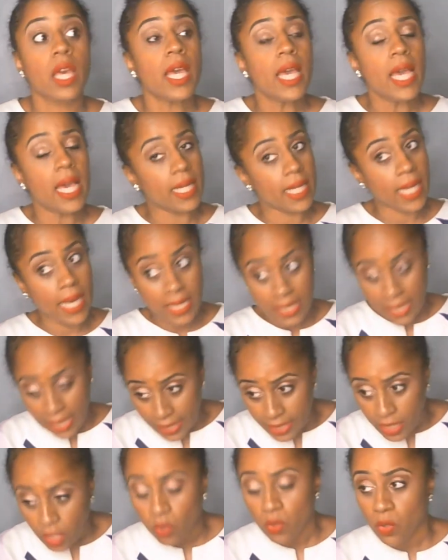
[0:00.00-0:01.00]
And
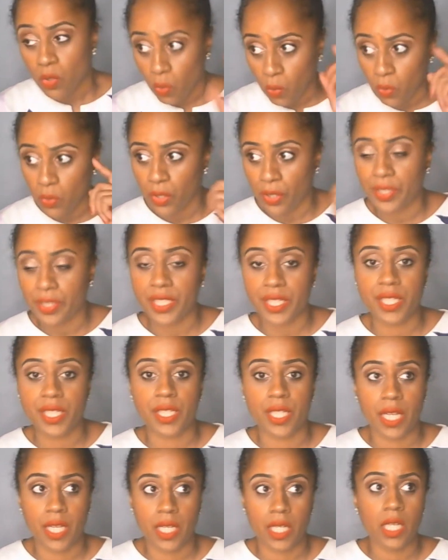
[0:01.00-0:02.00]
in all
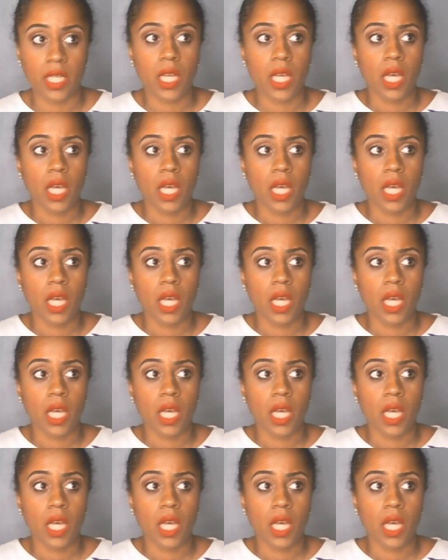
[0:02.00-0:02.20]
honesty,